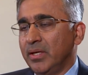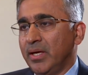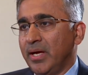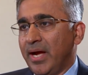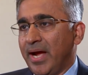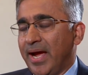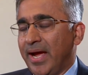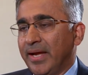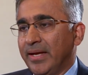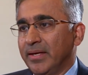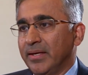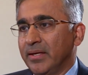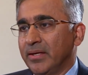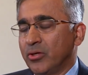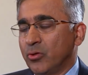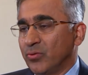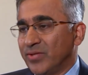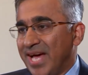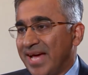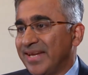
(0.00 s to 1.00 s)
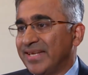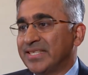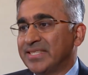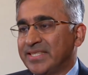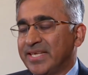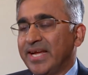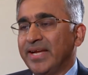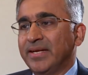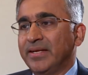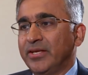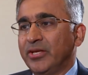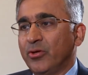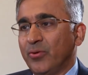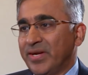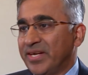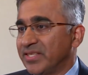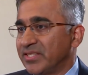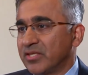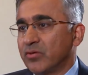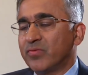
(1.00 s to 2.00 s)
And to that extent, you know,
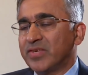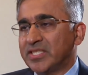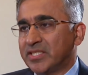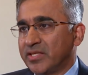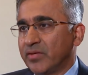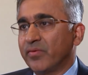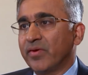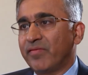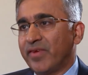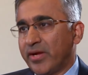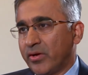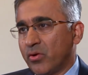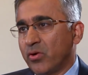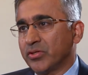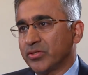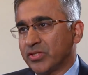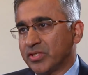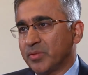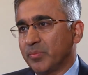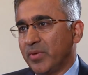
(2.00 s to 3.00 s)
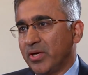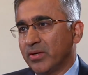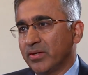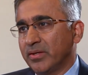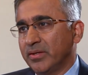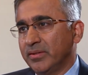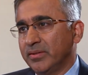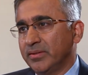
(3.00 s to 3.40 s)
it is a risk that we're very conscious about.